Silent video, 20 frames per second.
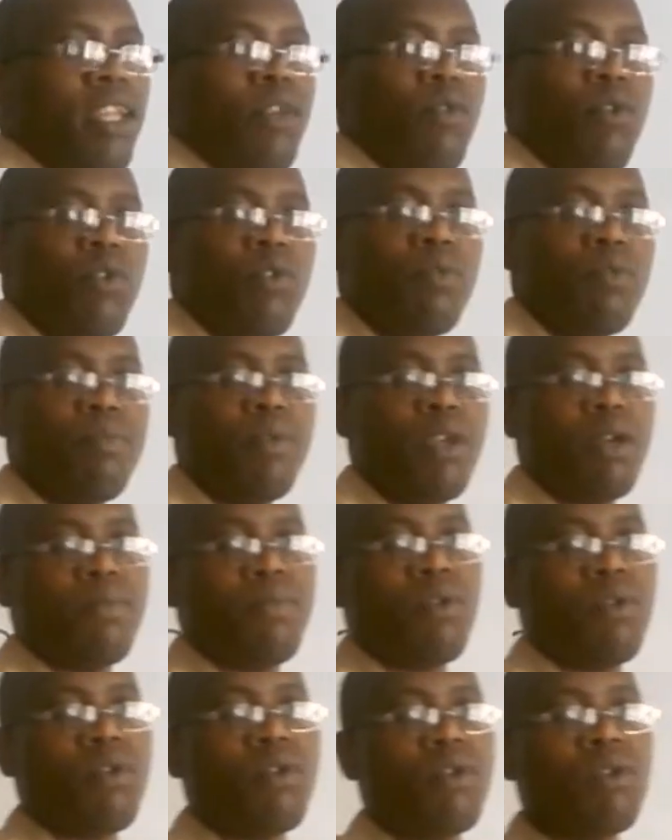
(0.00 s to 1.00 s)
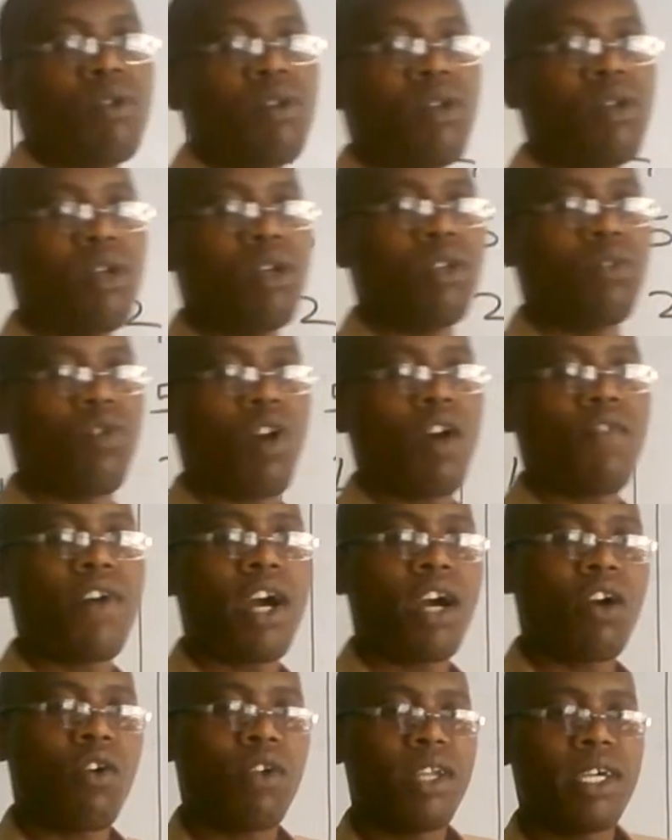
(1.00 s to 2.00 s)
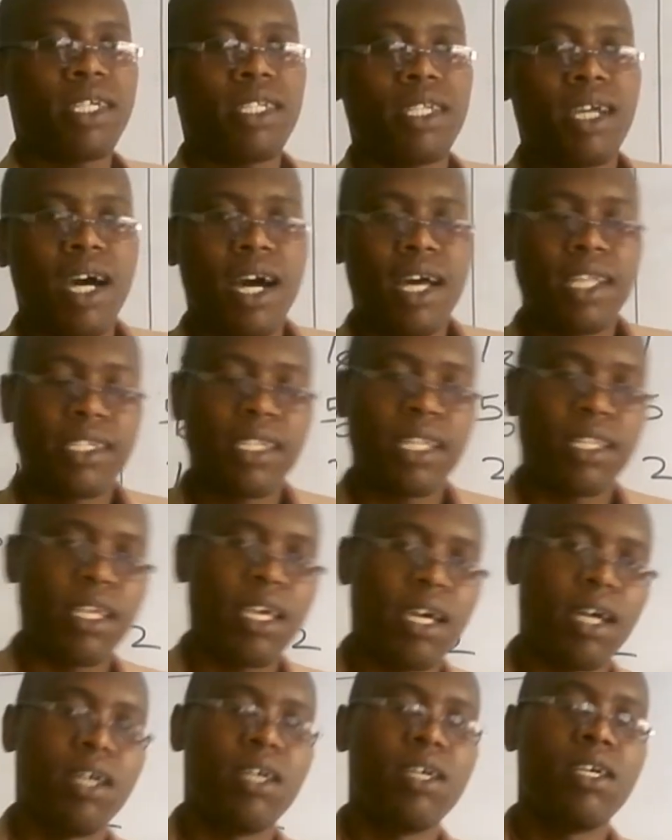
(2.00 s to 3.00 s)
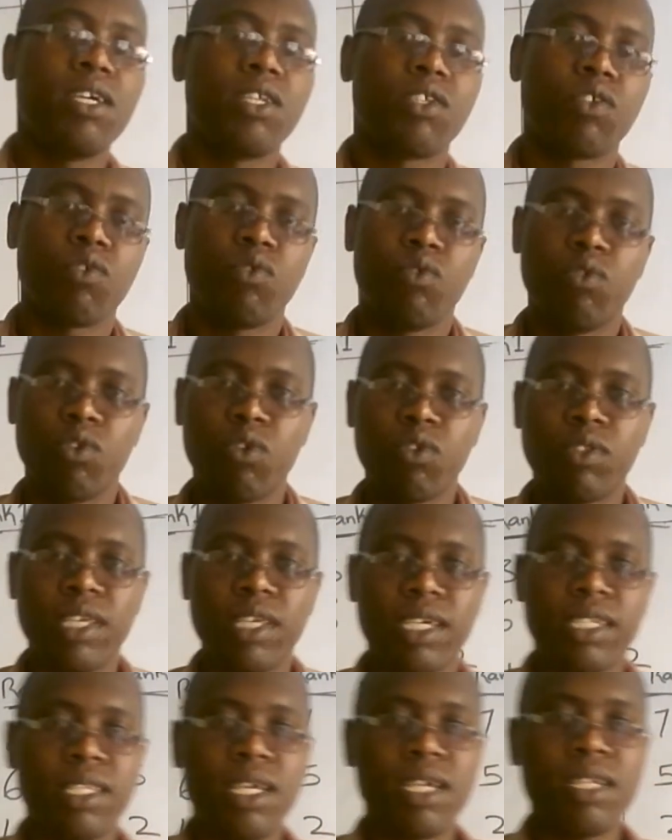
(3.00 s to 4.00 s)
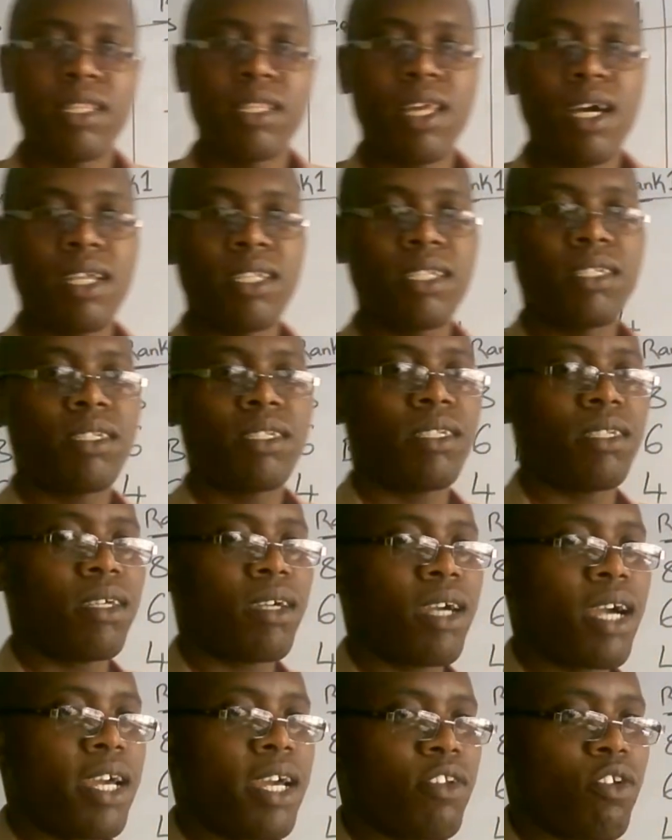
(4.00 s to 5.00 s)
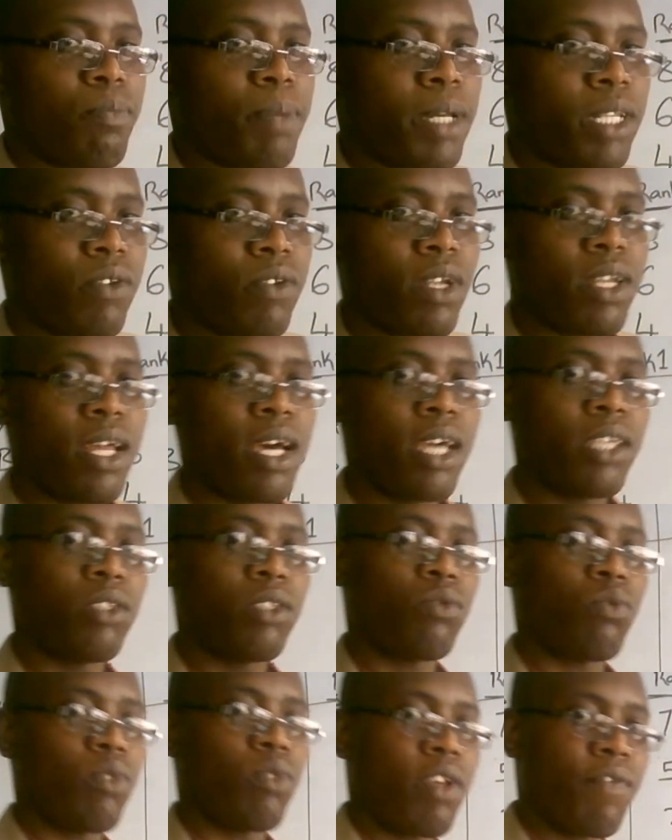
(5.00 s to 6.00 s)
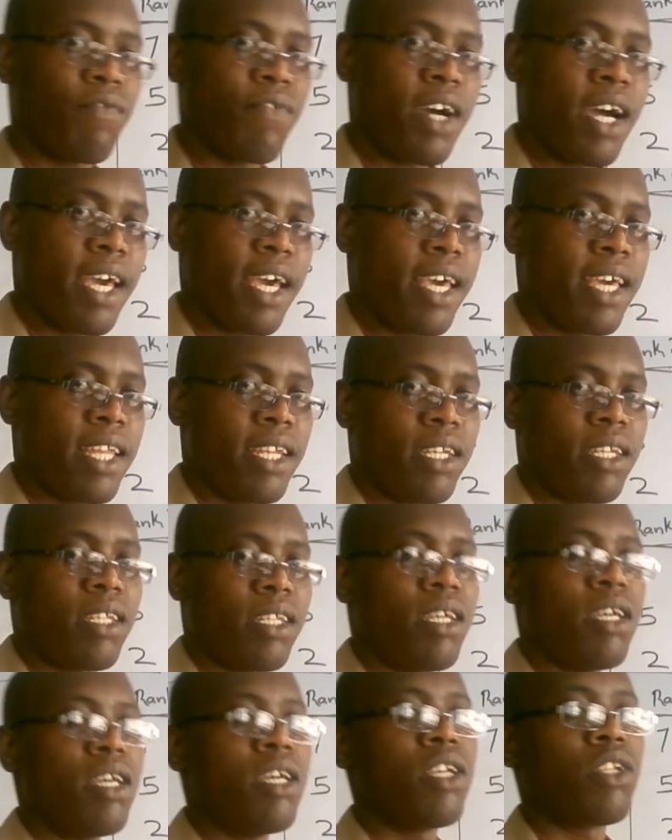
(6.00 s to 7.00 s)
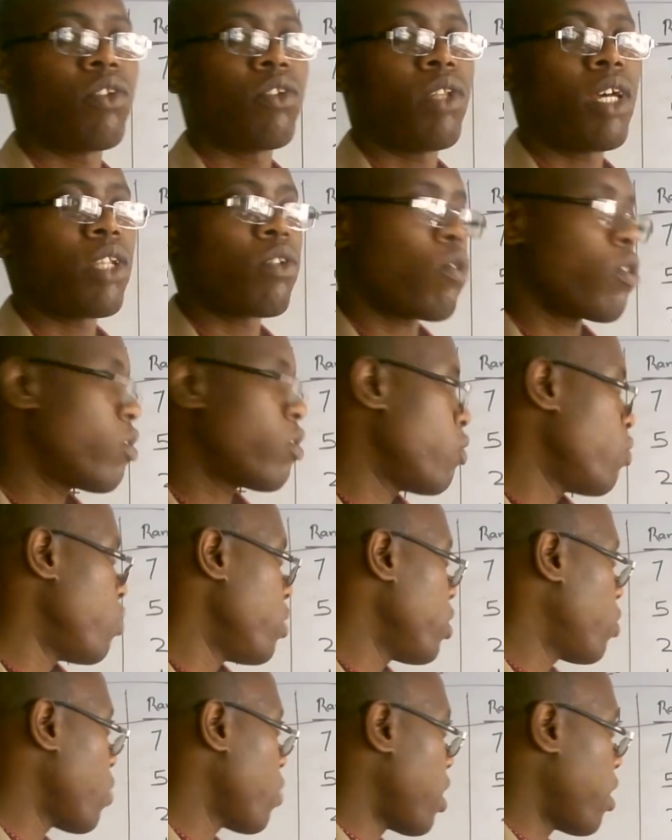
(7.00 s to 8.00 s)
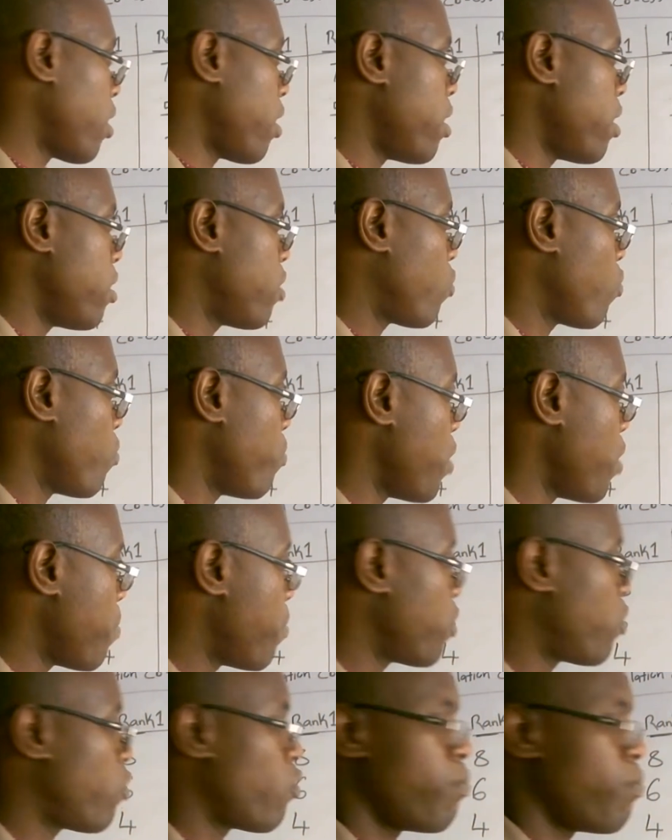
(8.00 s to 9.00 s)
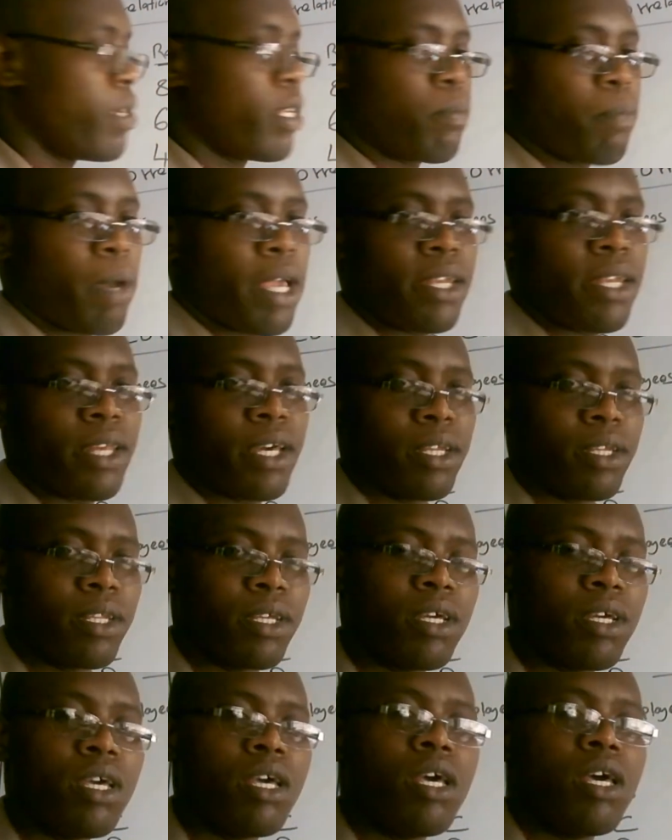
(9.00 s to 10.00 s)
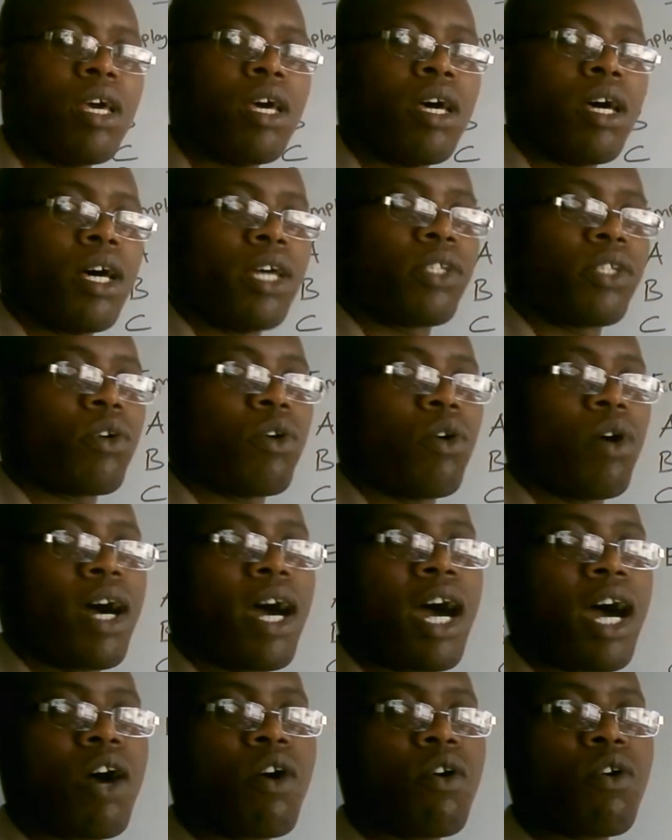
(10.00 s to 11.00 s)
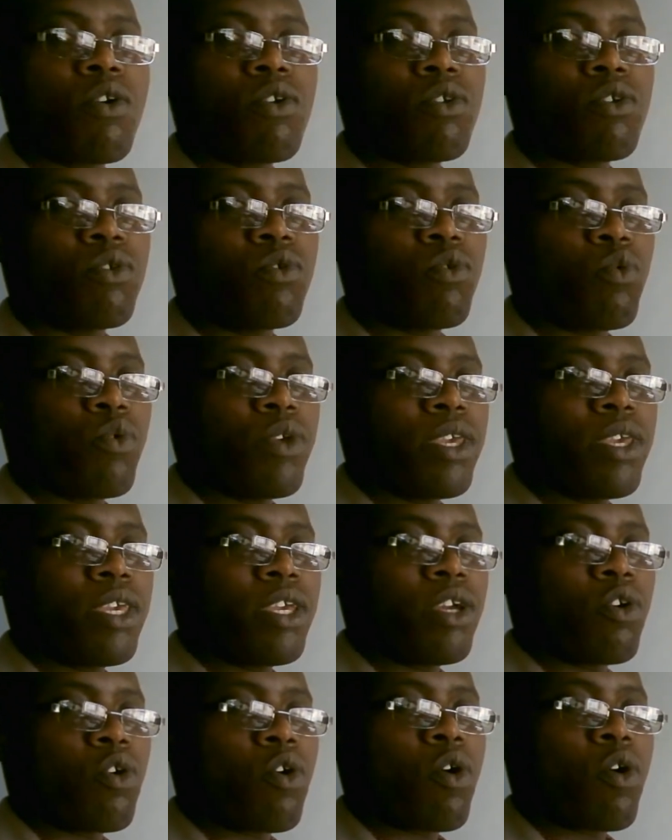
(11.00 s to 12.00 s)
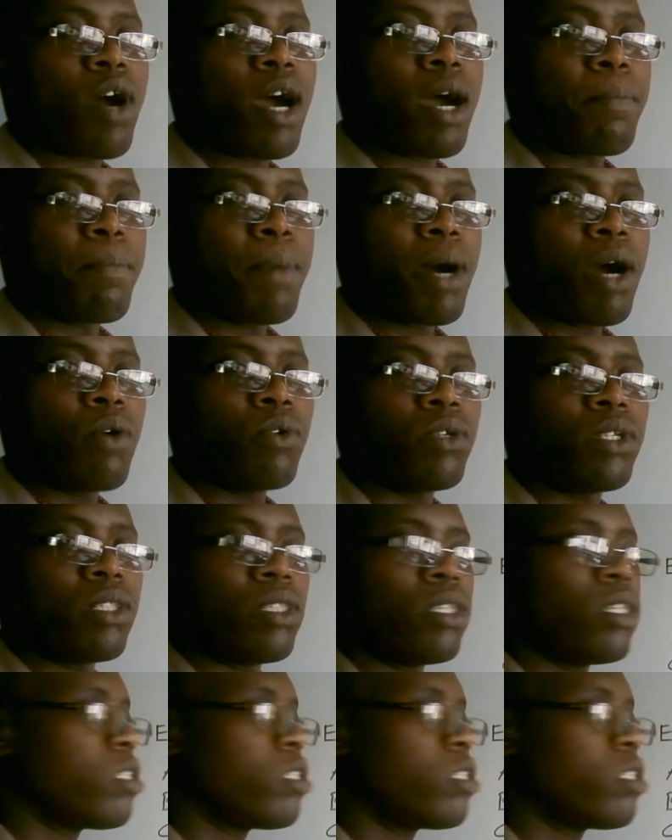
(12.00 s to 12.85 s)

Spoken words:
we will be able to have a correct answer there. So do not extend that kind of particular dash to the far end. So that's what you need to again to be able to be reminded. So how do we go about this